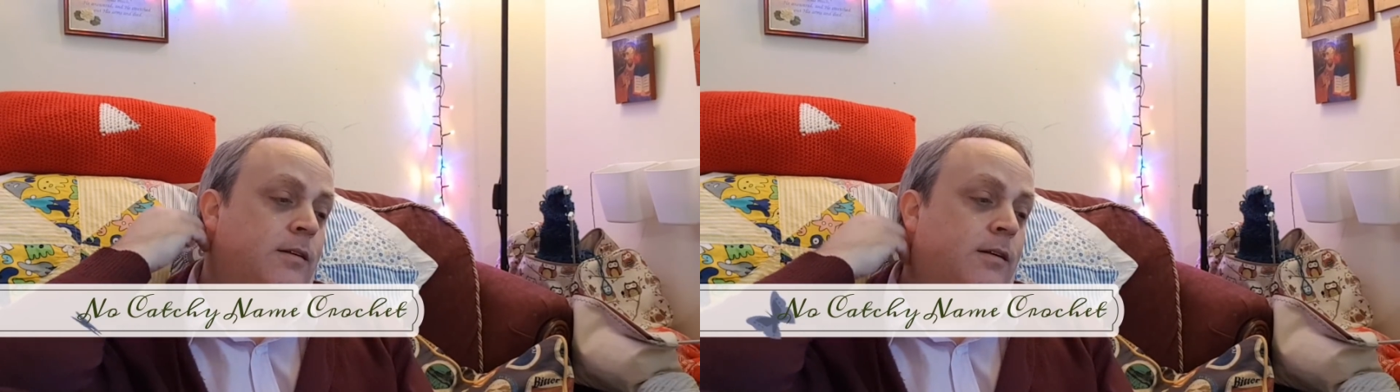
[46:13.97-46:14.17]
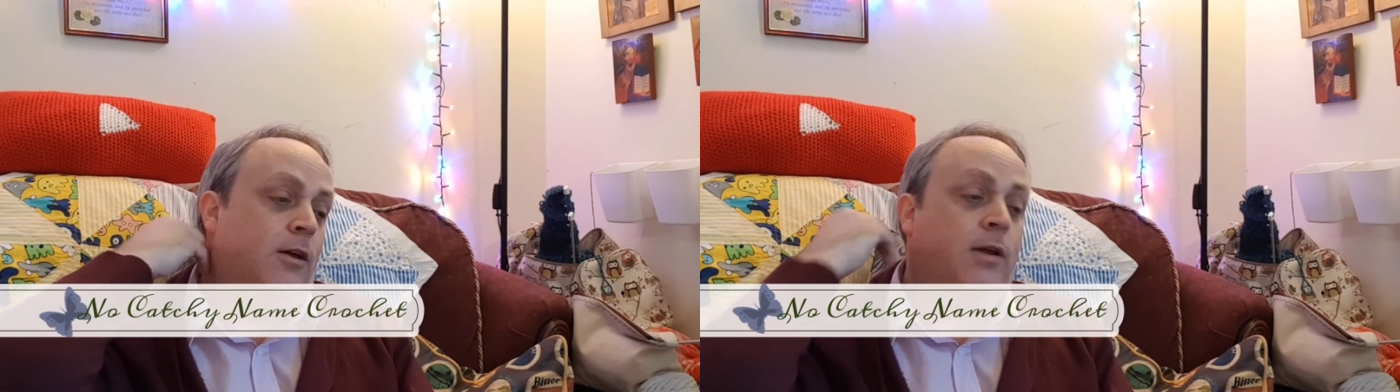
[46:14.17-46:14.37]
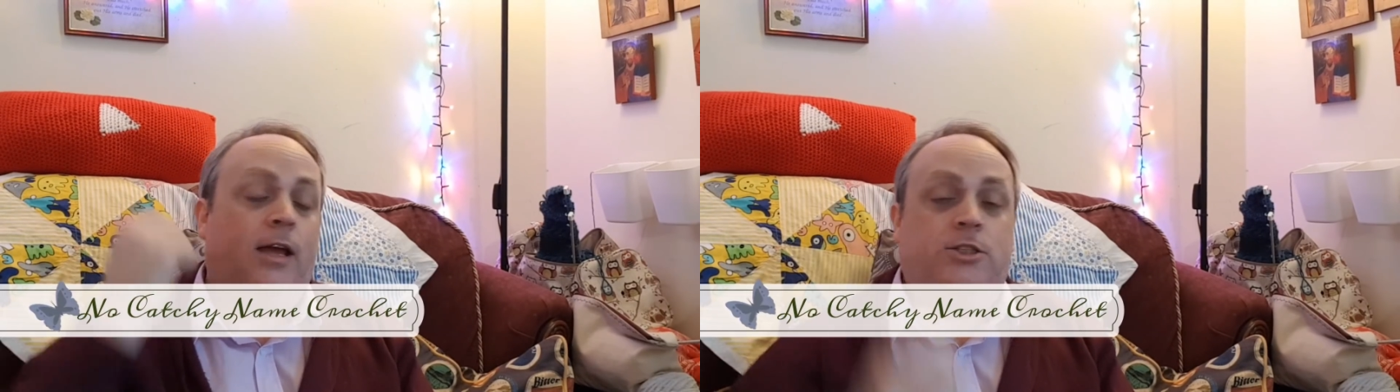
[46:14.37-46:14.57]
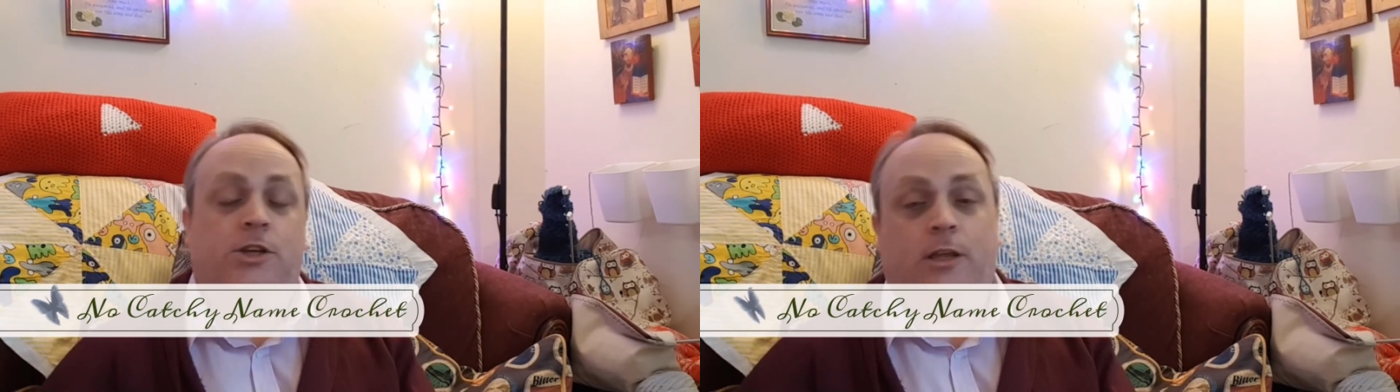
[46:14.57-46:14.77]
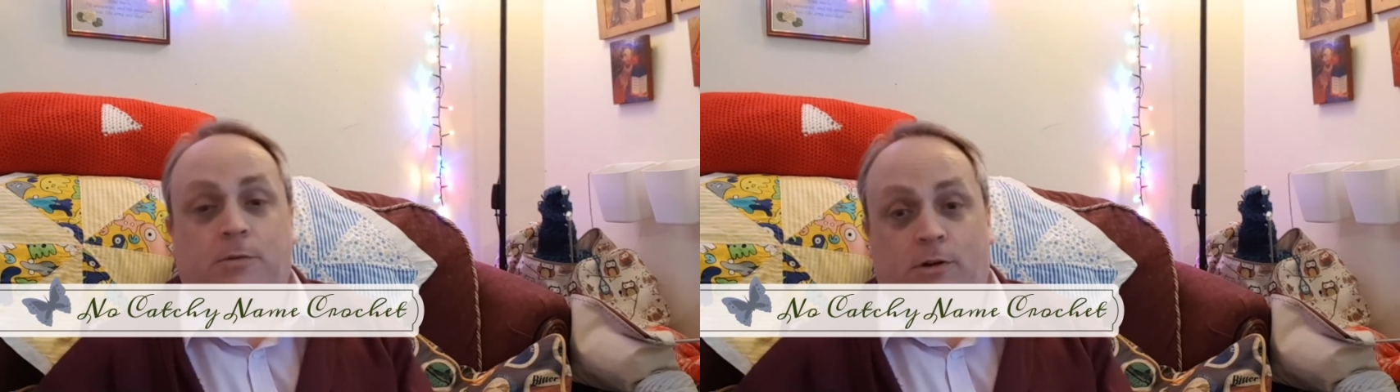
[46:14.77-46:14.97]
No Catchy
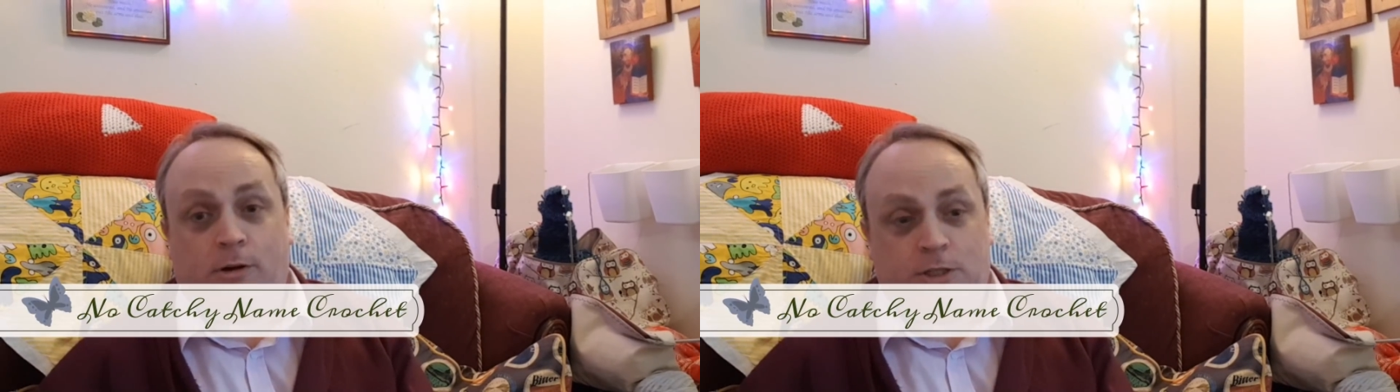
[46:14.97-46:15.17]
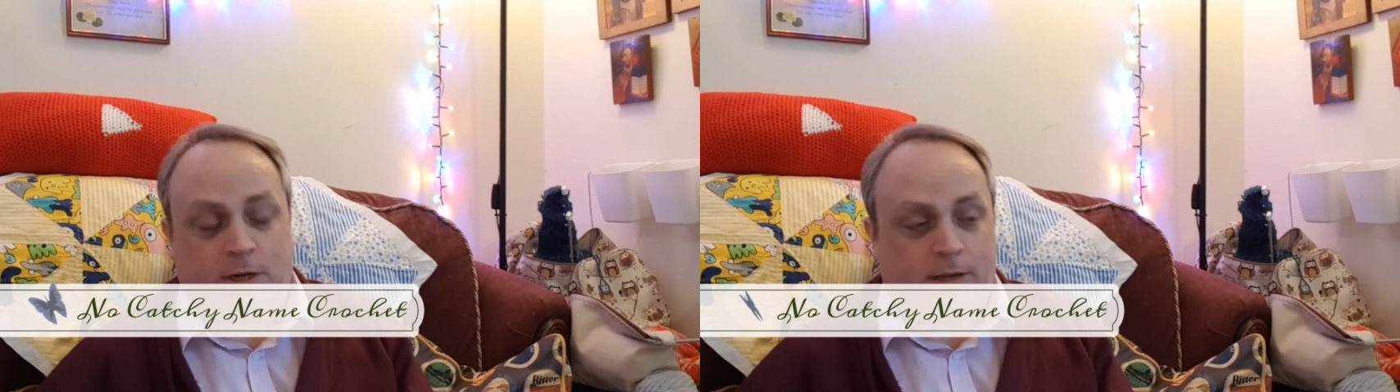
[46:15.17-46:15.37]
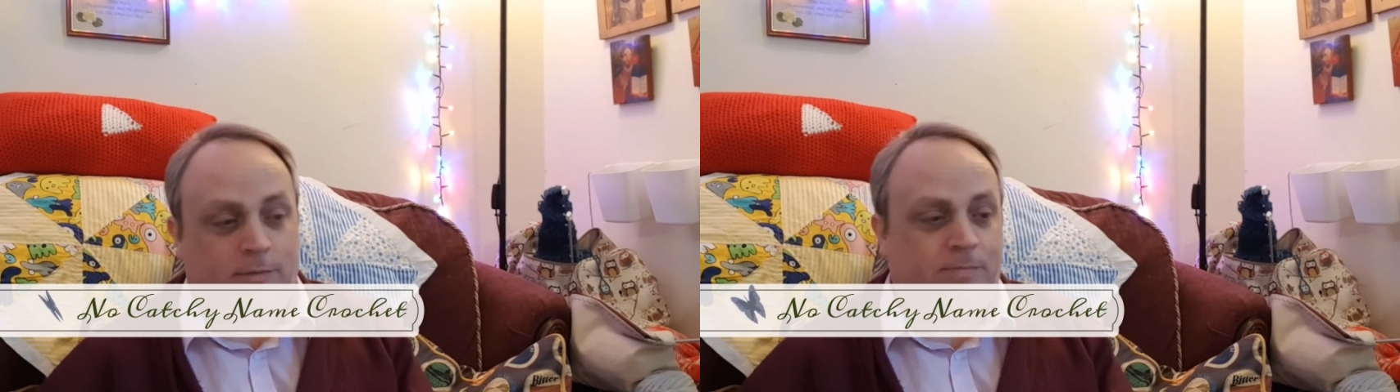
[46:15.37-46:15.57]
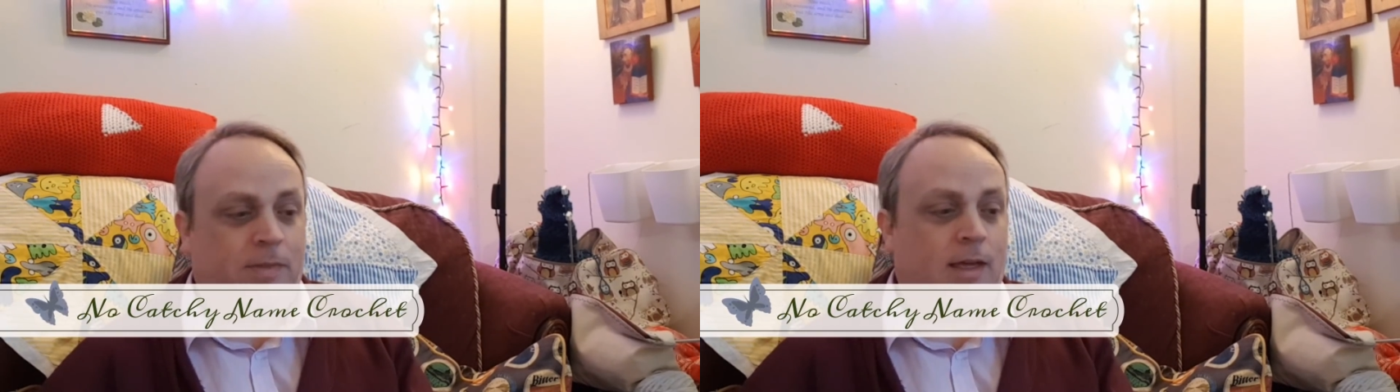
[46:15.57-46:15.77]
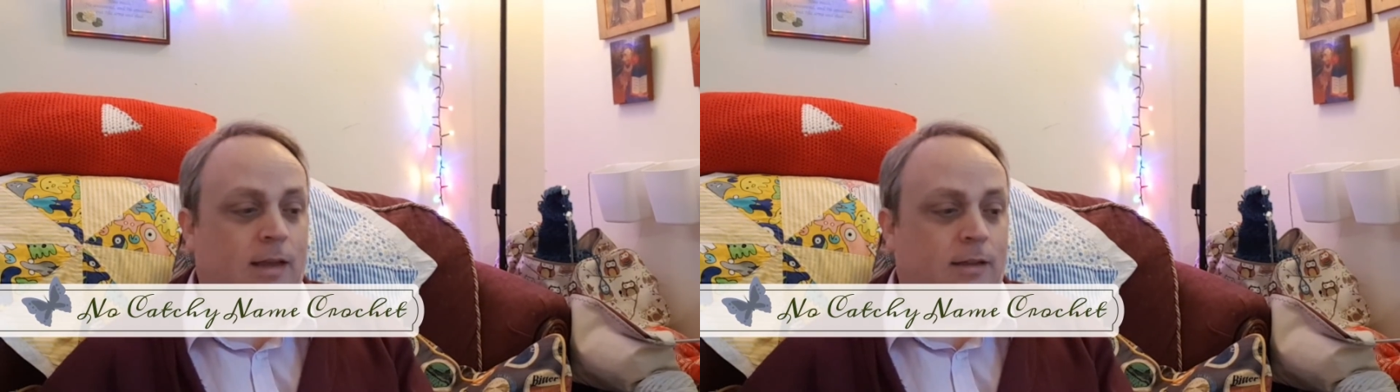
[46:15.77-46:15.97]
Name Crochet,
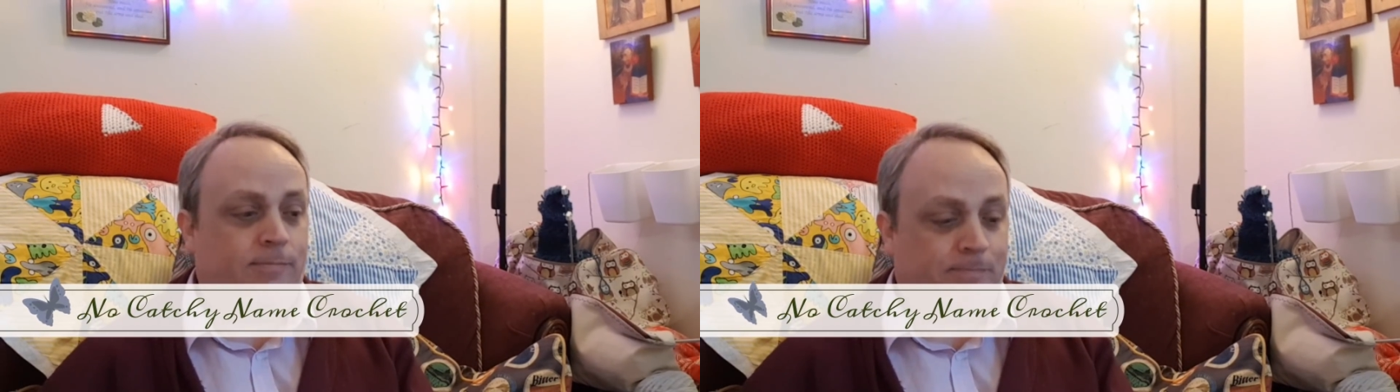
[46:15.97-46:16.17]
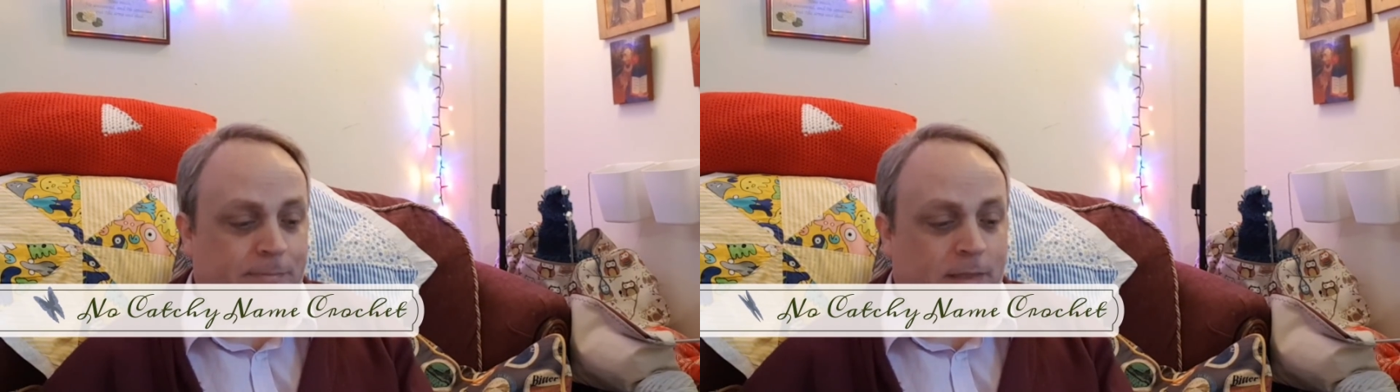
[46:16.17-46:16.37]
Ella,